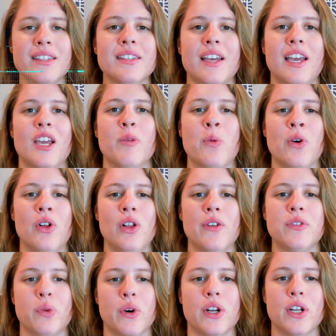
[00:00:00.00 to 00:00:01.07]
April of
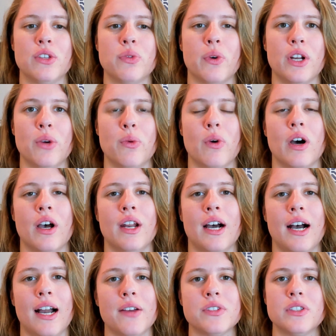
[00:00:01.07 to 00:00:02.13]
2021,
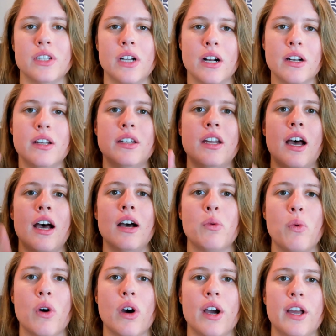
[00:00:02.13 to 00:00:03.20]
I've started not
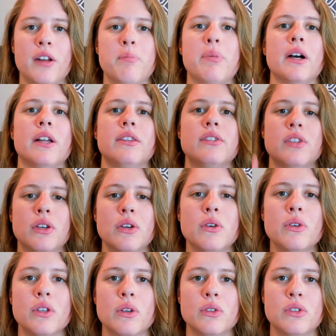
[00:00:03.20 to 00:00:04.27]
one, but two
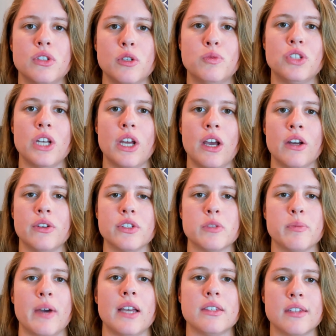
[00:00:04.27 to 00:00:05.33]
YouTube channels
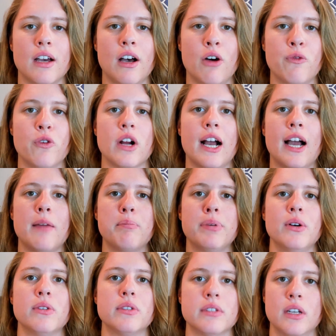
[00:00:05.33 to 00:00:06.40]
myself where I'm
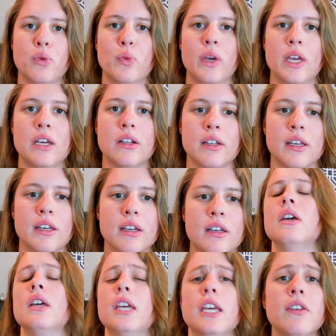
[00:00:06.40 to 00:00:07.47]
posting weekly.
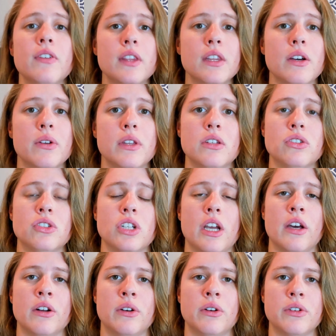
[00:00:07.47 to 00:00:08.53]
Even though these
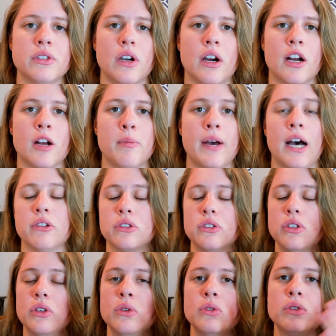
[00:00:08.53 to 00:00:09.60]
channels are about
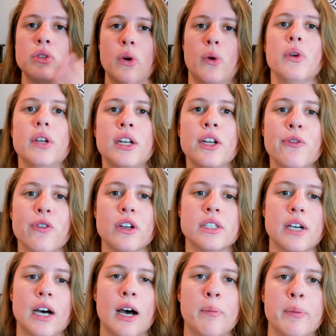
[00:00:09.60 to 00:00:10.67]
two totally different
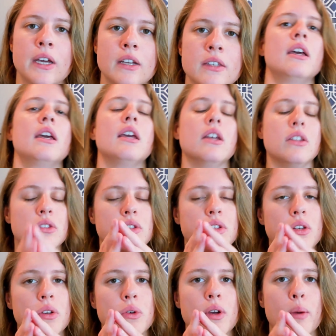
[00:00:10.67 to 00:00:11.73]
topics in
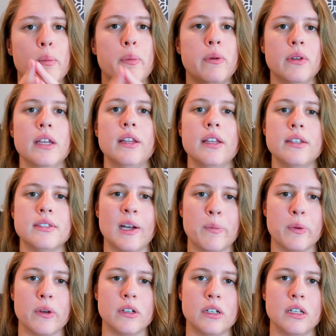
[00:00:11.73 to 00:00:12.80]
two completely
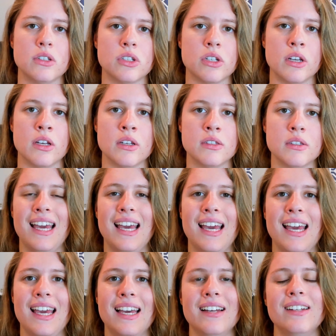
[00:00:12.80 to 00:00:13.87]
separate niches,
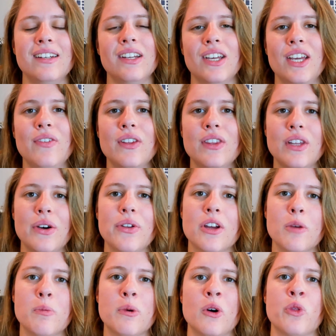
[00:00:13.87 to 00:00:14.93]
and even though
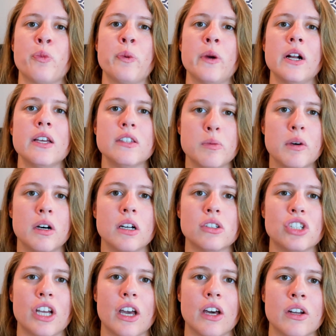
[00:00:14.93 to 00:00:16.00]
they're both pretty small
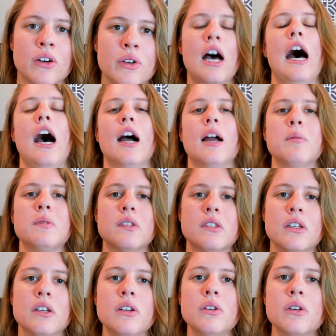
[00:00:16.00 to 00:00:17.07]
channels, I'm
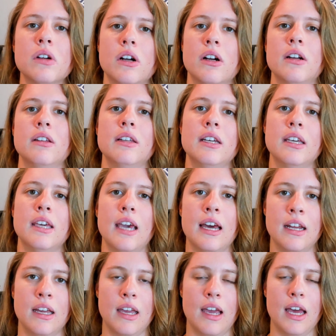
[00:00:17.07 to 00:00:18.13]
still currently
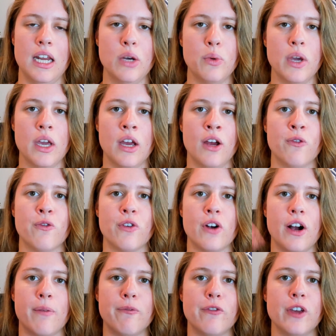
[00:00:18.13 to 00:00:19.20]
getting anywhere
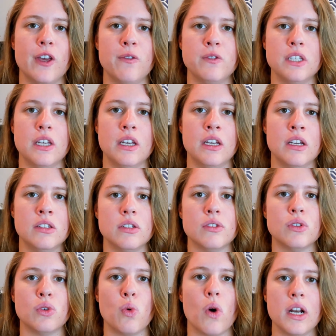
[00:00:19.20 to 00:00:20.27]
from 15 to
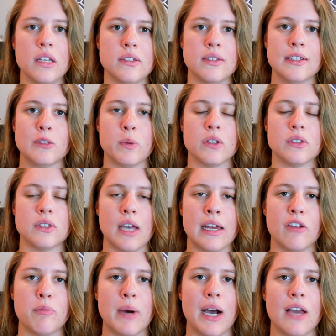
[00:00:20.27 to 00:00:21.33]
26%
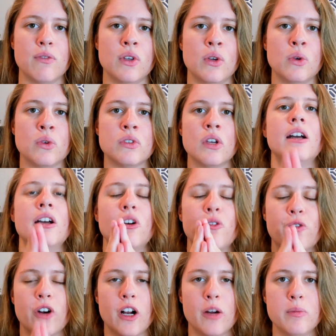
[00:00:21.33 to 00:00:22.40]
of my views
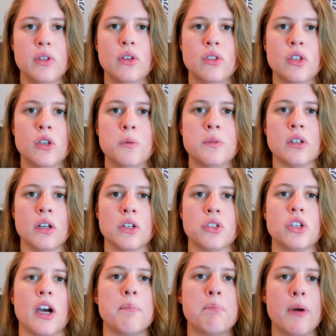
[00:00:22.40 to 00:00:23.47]
from YouTube search
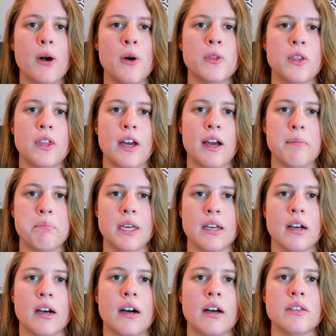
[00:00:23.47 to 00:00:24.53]
on both of them
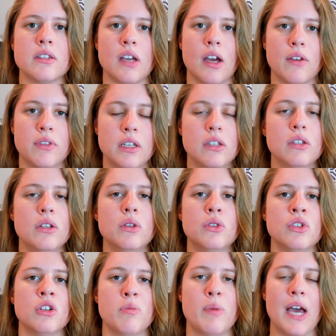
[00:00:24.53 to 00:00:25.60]
because of the
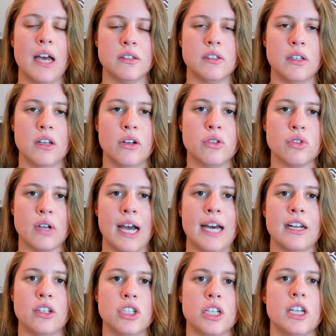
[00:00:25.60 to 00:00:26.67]
YouTube SEO
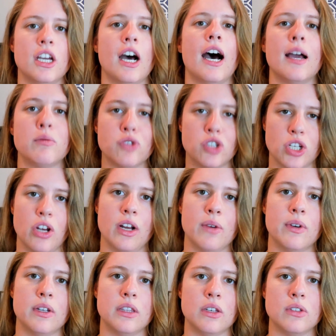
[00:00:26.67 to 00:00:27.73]
strategy I'm sharing
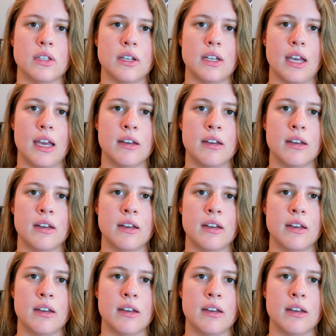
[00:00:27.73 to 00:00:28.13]
with you today.